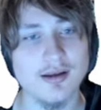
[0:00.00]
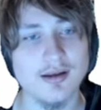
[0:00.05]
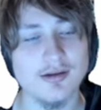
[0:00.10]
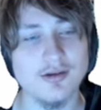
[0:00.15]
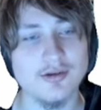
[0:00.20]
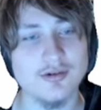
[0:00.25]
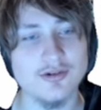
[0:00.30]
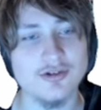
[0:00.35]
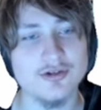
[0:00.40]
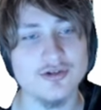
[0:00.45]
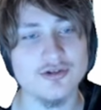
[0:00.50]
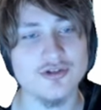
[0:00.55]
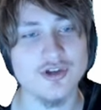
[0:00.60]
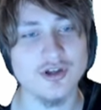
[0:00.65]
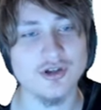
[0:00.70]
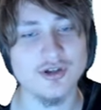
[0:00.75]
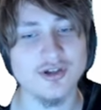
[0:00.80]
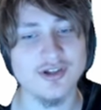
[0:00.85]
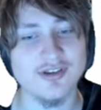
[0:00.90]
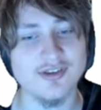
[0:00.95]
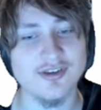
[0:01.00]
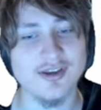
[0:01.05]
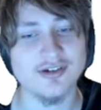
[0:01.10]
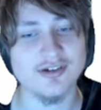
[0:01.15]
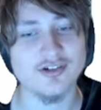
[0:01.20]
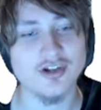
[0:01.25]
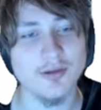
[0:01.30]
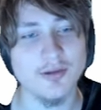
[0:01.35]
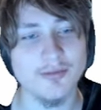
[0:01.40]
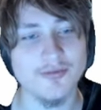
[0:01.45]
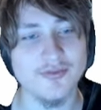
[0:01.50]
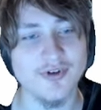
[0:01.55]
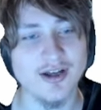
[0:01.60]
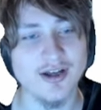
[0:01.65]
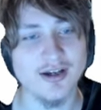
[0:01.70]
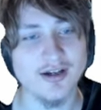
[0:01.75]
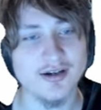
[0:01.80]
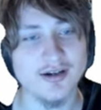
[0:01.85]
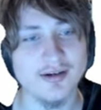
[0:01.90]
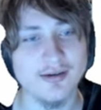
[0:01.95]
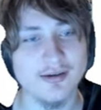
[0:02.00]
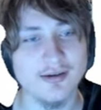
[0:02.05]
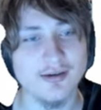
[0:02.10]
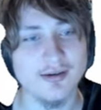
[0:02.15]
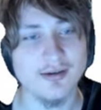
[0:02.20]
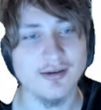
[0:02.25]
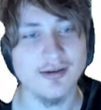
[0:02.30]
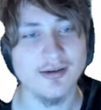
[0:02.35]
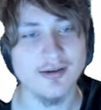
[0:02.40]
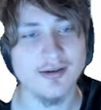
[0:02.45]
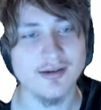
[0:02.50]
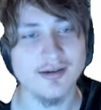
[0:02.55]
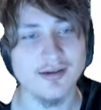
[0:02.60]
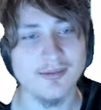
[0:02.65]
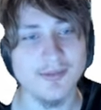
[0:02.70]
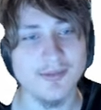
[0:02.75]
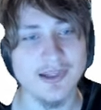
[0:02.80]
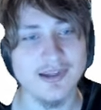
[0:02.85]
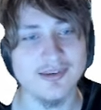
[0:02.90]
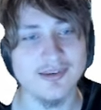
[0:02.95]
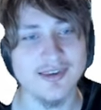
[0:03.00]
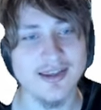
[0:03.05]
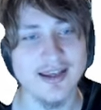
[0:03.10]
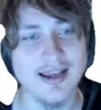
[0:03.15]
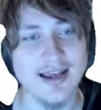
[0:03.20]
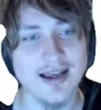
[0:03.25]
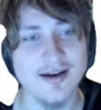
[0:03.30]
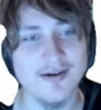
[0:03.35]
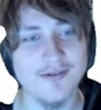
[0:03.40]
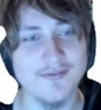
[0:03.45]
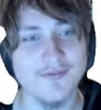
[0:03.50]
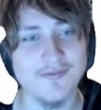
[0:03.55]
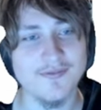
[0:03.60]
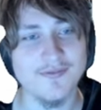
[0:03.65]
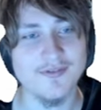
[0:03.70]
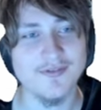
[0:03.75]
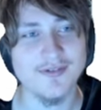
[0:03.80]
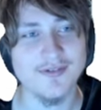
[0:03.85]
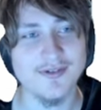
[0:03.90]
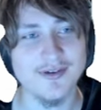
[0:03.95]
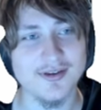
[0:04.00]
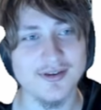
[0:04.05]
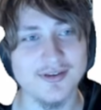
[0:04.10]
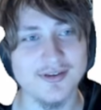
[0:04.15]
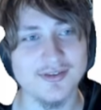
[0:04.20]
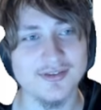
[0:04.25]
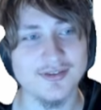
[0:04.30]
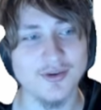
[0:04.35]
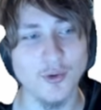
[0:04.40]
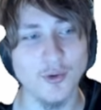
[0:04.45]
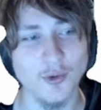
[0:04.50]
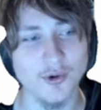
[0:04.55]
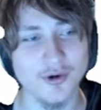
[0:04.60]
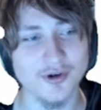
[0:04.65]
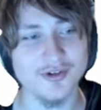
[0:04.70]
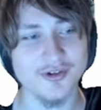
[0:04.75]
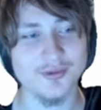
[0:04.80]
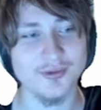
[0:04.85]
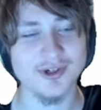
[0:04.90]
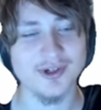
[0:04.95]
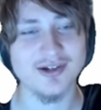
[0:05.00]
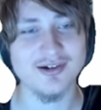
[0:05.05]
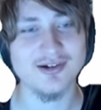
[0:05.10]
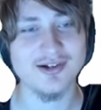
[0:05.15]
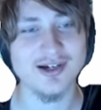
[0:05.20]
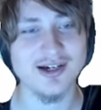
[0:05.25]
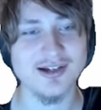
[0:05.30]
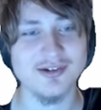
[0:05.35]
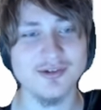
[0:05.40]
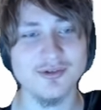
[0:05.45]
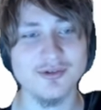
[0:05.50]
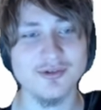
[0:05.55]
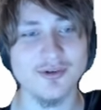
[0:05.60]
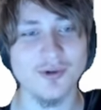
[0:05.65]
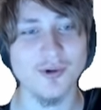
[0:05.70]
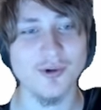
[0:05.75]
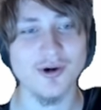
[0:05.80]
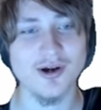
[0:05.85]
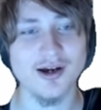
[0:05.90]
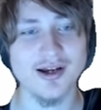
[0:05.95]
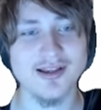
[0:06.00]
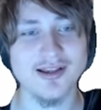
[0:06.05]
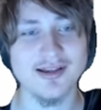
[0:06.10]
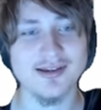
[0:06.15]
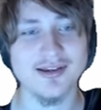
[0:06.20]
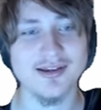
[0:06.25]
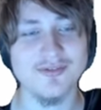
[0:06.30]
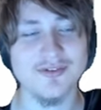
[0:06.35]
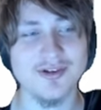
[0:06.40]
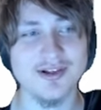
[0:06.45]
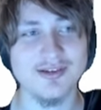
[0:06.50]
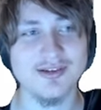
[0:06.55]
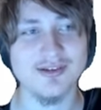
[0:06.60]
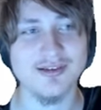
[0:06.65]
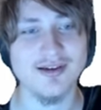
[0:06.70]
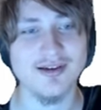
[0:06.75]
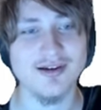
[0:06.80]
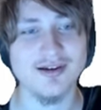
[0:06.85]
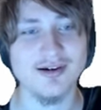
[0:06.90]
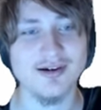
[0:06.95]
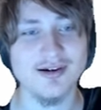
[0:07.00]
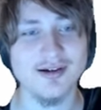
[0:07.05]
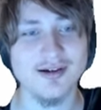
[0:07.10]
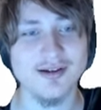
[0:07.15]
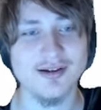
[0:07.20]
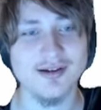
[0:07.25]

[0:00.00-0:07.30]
You could use Solidus like Shopify. Because they have stores where you can create a new store and then give it a slug.